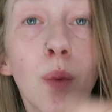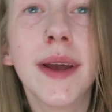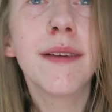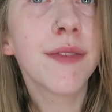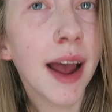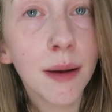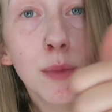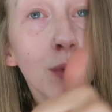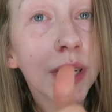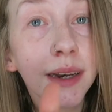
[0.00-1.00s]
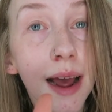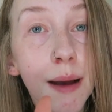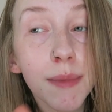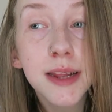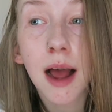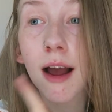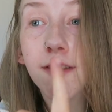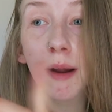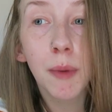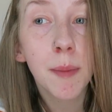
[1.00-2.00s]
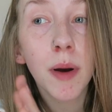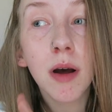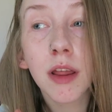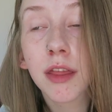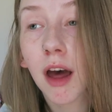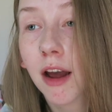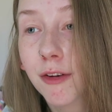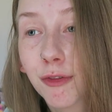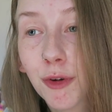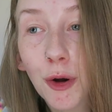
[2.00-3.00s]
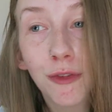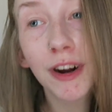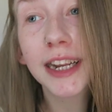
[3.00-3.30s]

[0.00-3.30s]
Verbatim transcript: We've had morning naps, I've had my bath, I've gotten